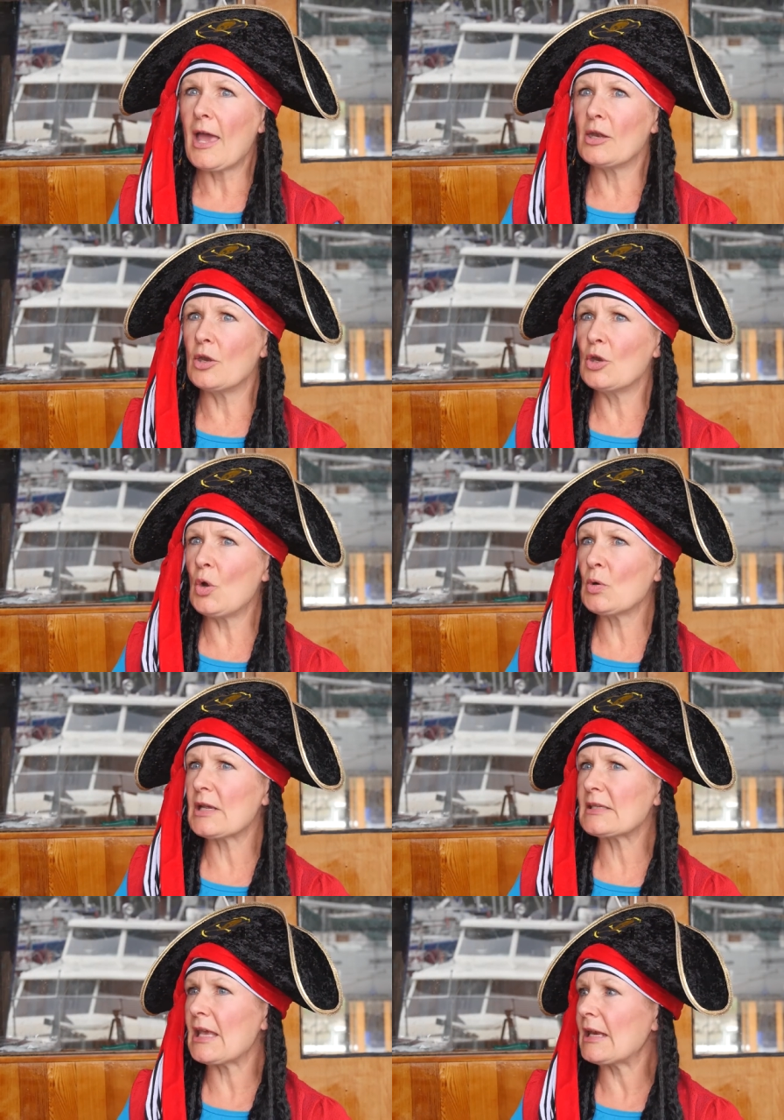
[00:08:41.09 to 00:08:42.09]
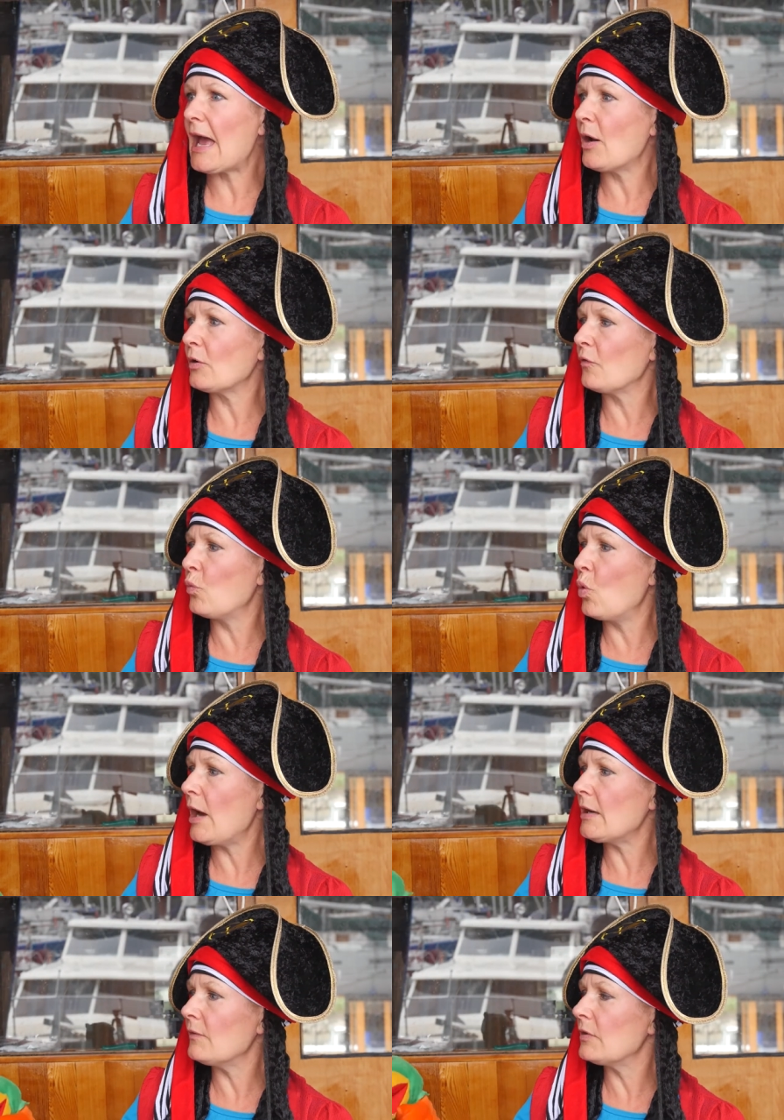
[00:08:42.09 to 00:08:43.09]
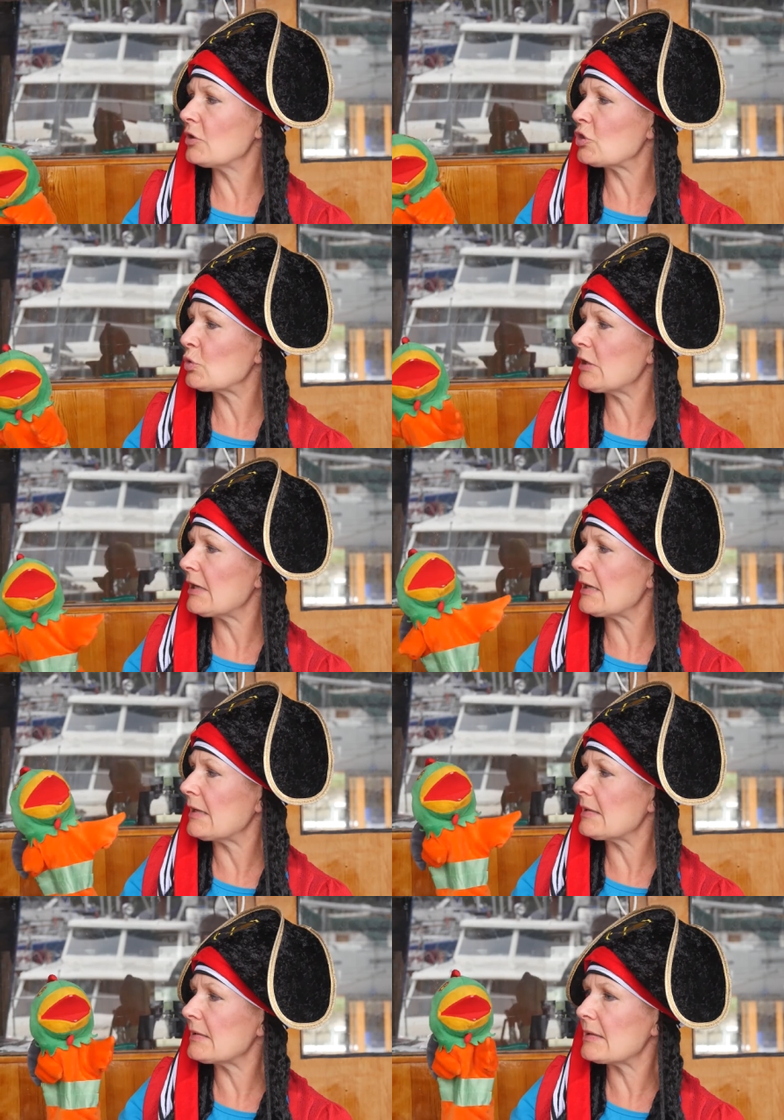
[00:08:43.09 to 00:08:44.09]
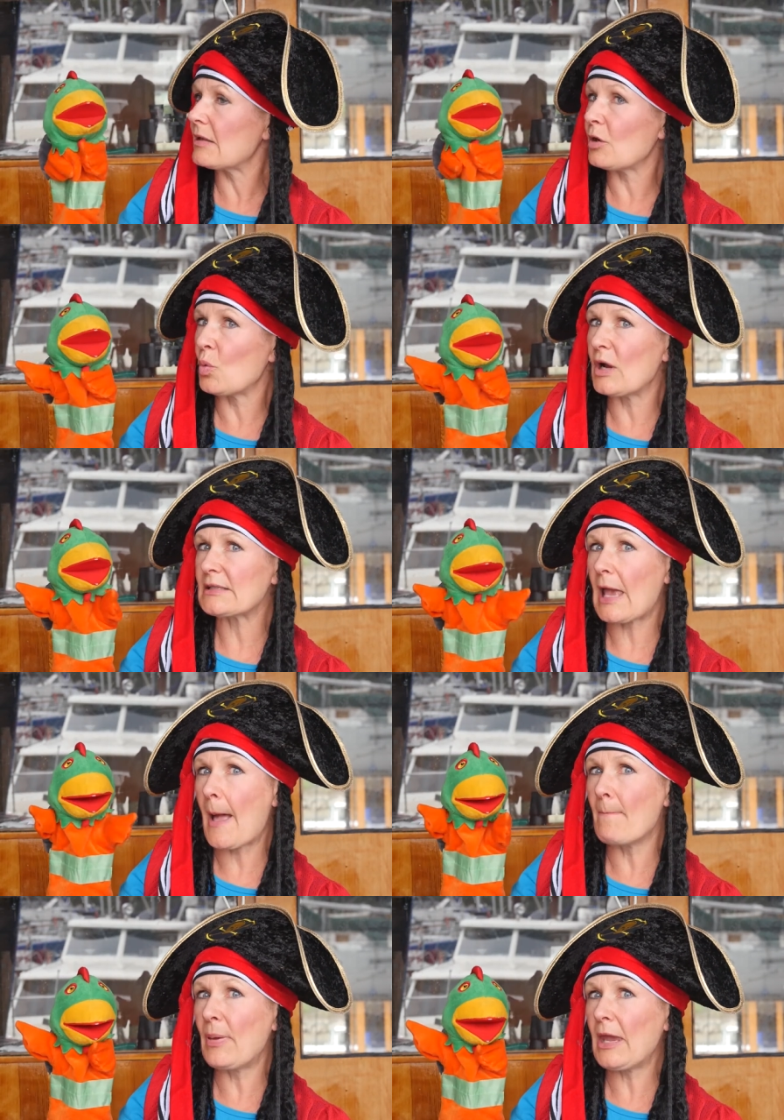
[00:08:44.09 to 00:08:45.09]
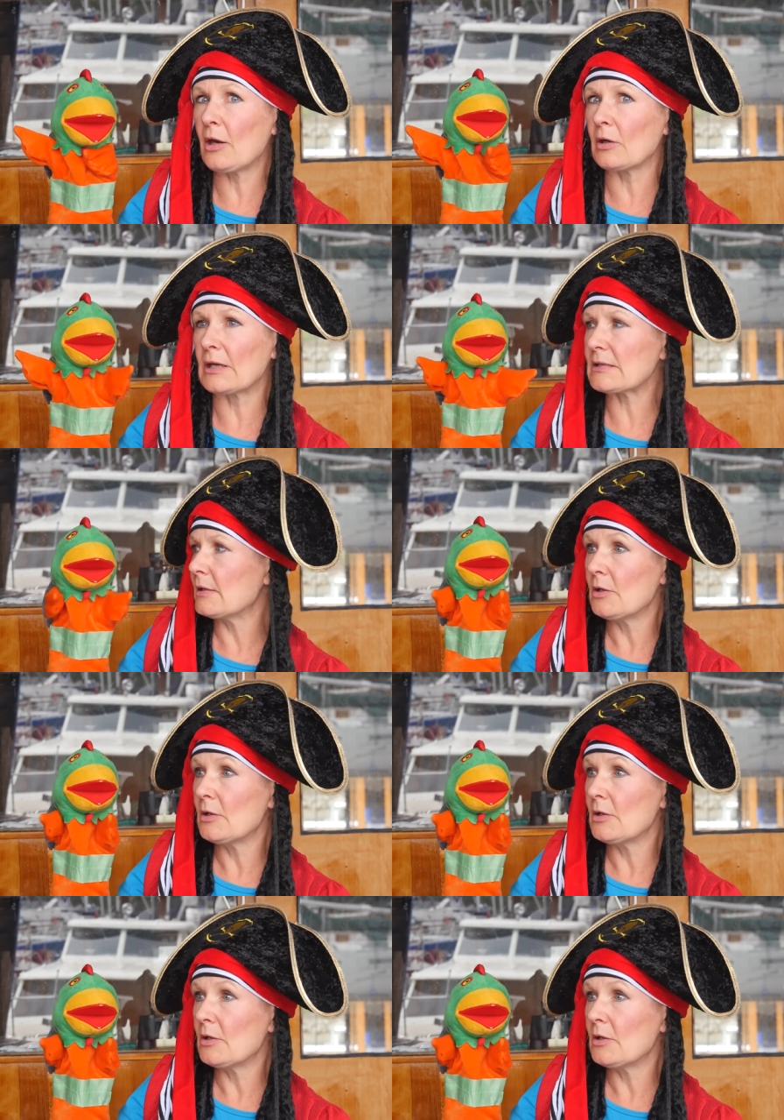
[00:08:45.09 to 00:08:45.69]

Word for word: and noticed that out of one of the trees there was a parrot.